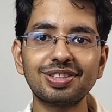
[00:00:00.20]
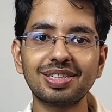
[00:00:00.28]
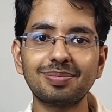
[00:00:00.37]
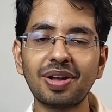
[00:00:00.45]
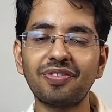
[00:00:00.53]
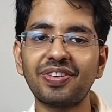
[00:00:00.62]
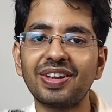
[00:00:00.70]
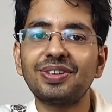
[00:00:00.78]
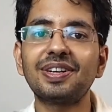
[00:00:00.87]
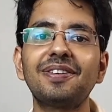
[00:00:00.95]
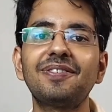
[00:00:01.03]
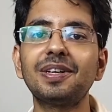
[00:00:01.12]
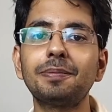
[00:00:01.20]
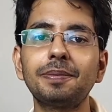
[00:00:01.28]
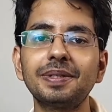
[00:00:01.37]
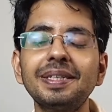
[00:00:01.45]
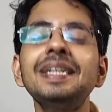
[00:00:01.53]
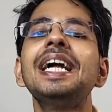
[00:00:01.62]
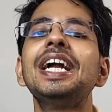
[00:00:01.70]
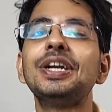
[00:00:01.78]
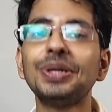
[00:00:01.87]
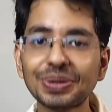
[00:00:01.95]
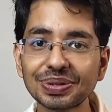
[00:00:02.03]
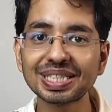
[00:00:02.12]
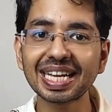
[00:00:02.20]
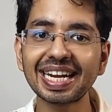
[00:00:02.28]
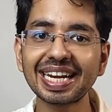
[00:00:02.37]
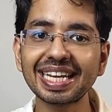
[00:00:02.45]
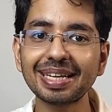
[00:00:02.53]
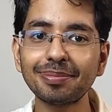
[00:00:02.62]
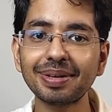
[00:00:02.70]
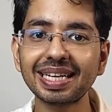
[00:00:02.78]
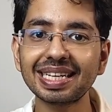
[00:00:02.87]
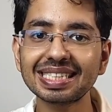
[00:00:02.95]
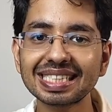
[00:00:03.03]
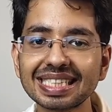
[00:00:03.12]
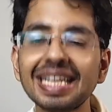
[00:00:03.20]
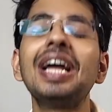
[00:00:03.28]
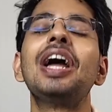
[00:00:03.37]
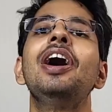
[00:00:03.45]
there, my fellow developer. Do you send emails?